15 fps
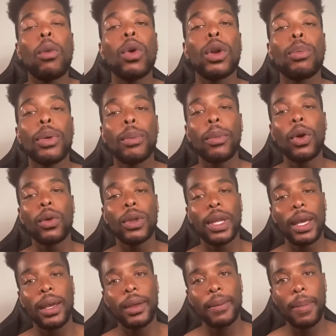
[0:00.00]
I want to
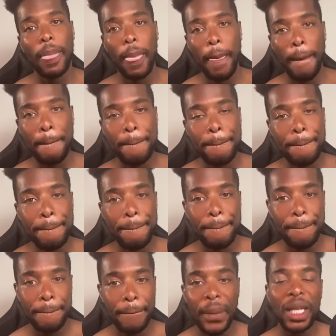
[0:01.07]
promote that.
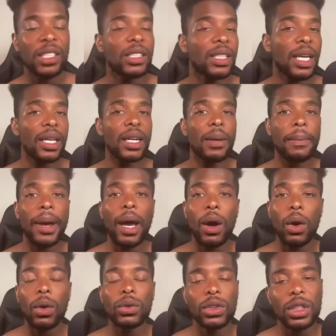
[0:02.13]
Me standing in
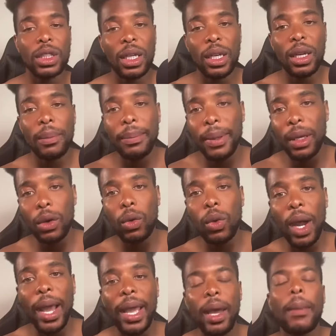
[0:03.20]
my own skin, being
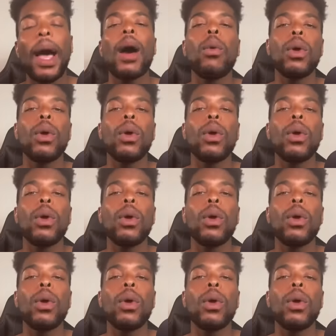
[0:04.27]
who I am,